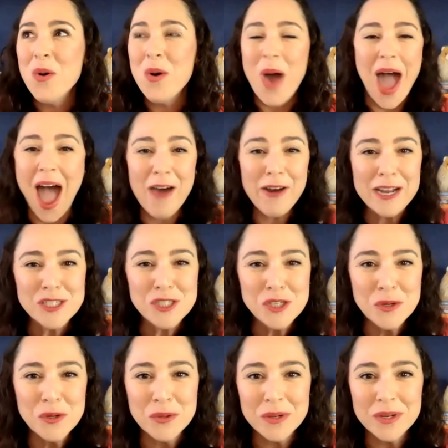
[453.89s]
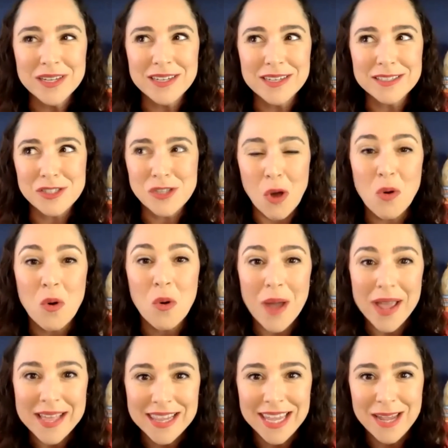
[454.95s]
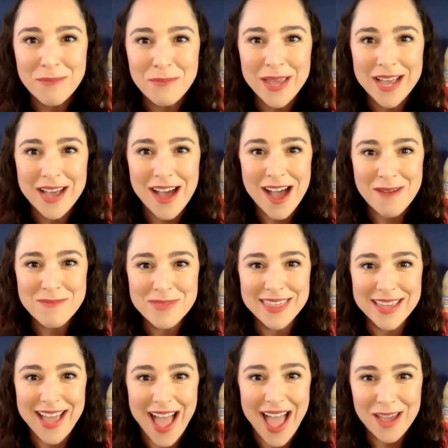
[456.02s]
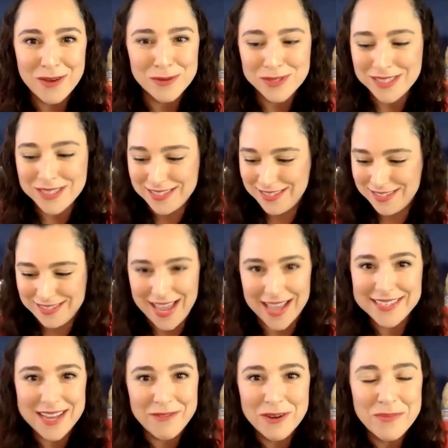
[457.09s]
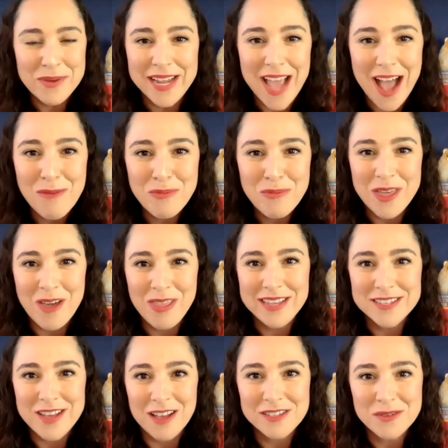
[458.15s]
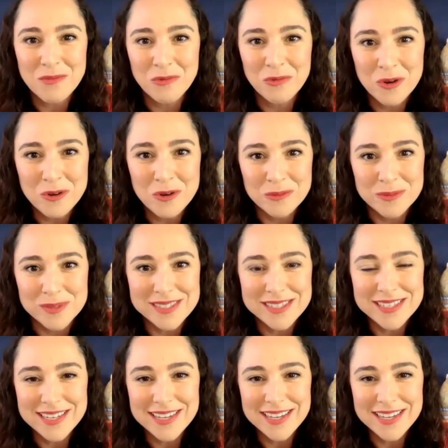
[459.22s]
How did you so quickly become the guy who sets everybody up with all these awesome rooms?